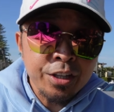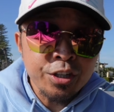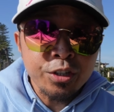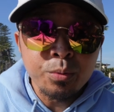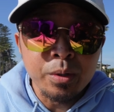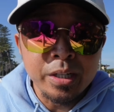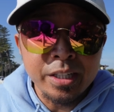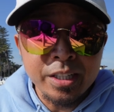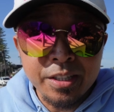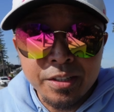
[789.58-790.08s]
just
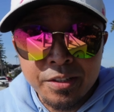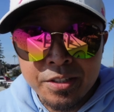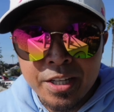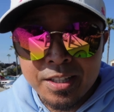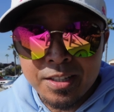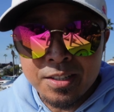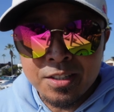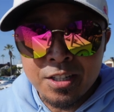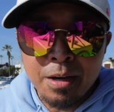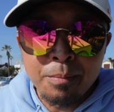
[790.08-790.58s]
wanted to
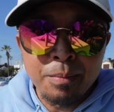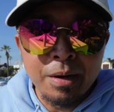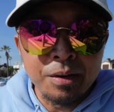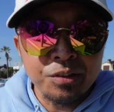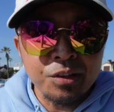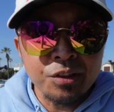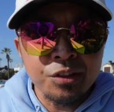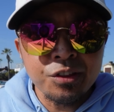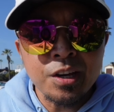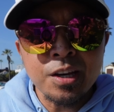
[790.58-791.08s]
take the time out
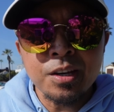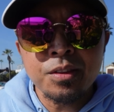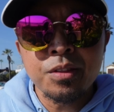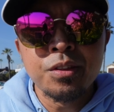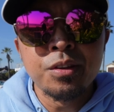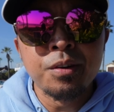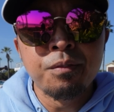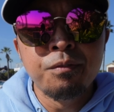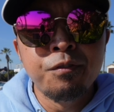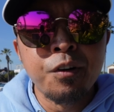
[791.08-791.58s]
to thank
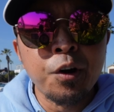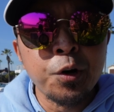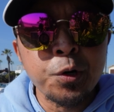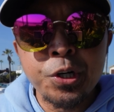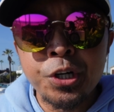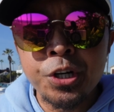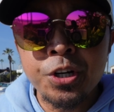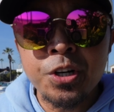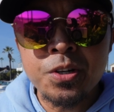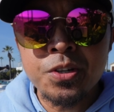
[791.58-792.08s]
the
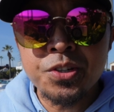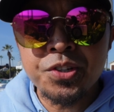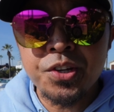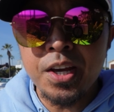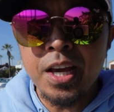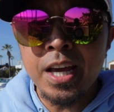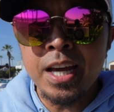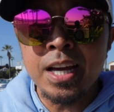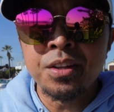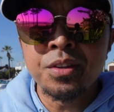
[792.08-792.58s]
voters
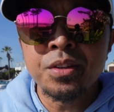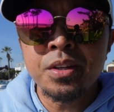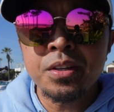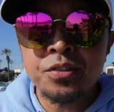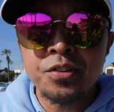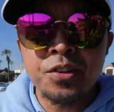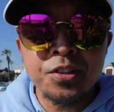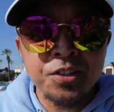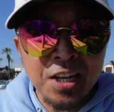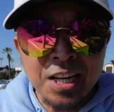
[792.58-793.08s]
and
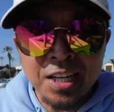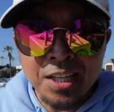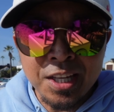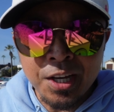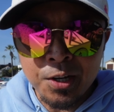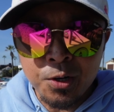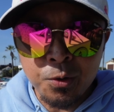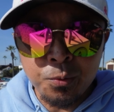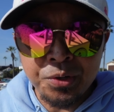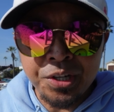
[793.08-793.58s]
the San
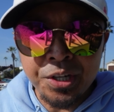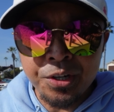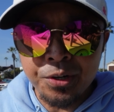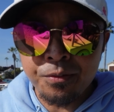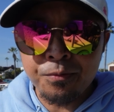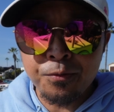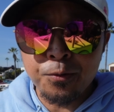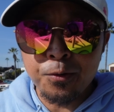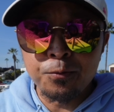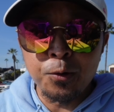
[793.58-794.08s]
Diego Reader
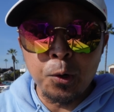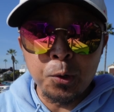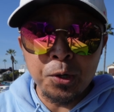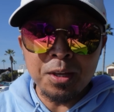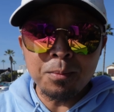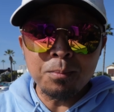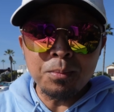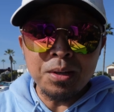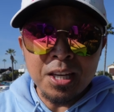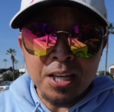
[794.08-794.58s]
for
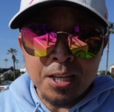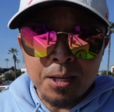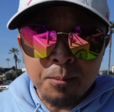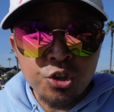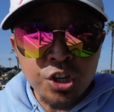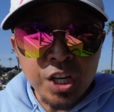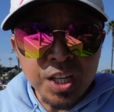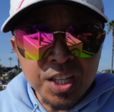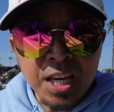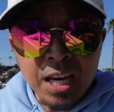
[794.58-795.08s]
voting me,
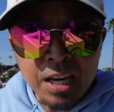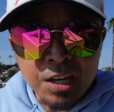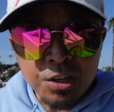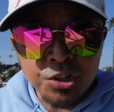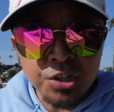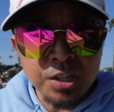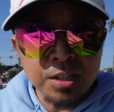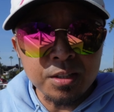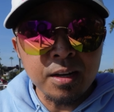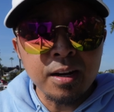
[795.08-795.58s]

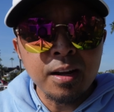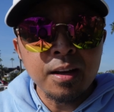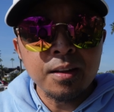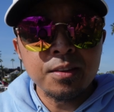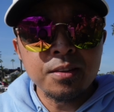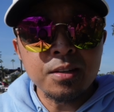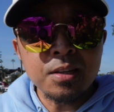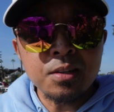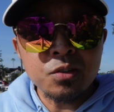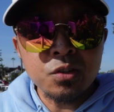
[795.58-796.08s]
Jaycation,
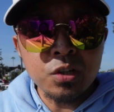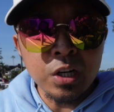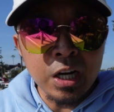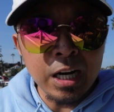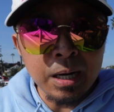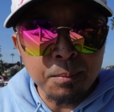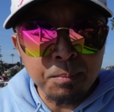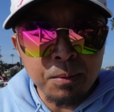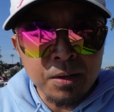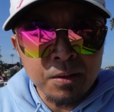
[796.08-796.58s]
the
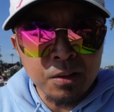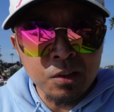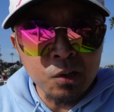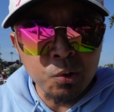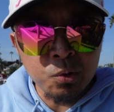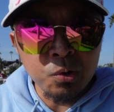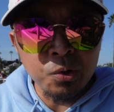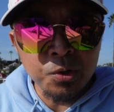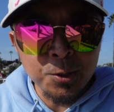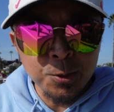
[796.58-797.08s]
top
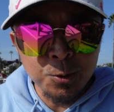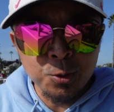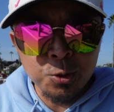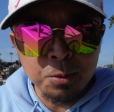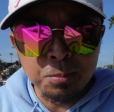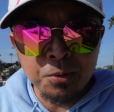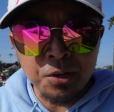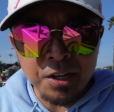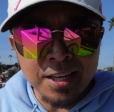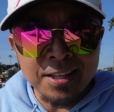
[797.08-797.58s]
local
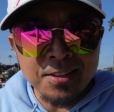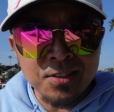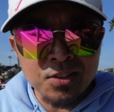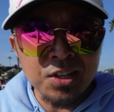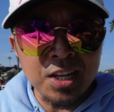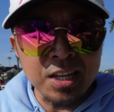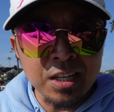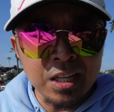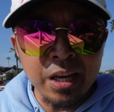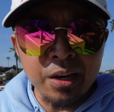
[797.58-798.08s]
YouTuber in
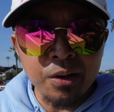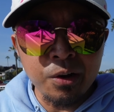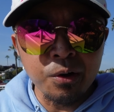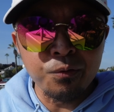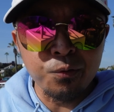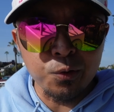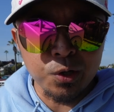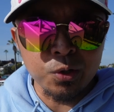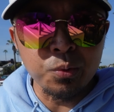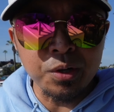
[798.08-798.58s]
San Diego
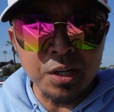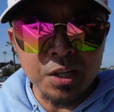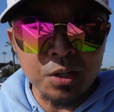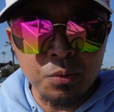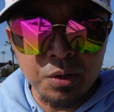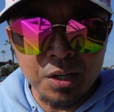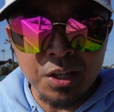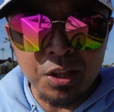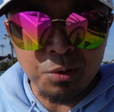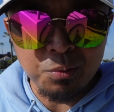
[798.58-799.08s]
for
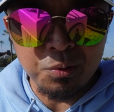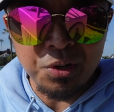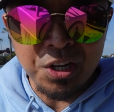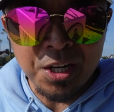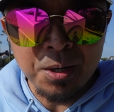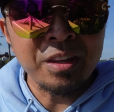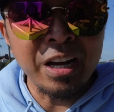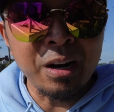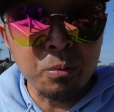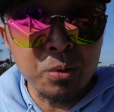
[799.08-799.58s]

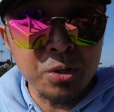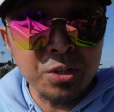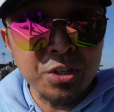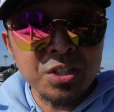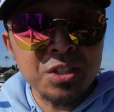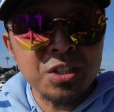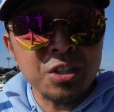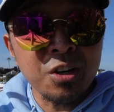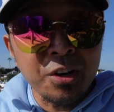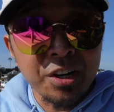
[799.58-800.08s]
2023. Now we're
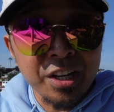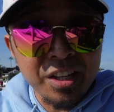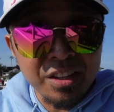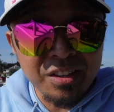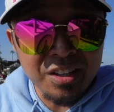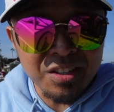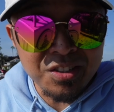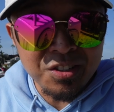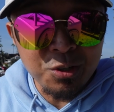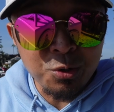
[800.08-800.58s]
just starting
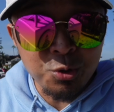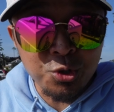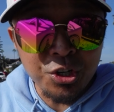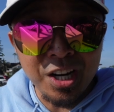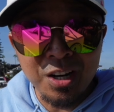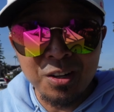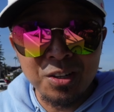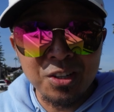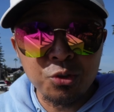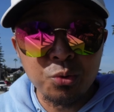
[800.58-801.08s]
this new
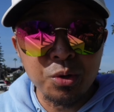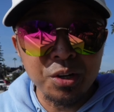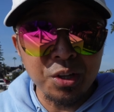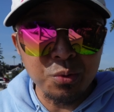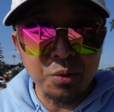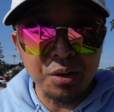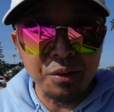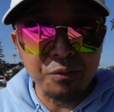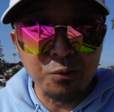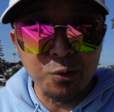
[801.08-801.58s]
channel in
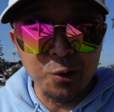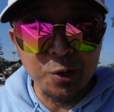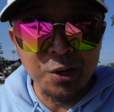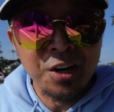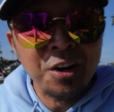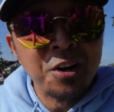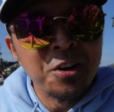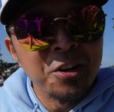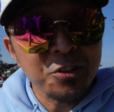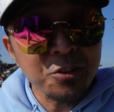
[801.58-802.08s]
2024,
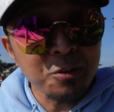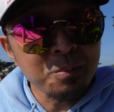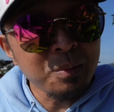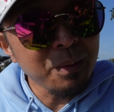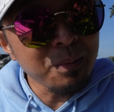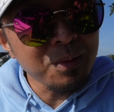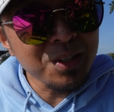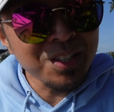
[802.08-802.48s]
so maybe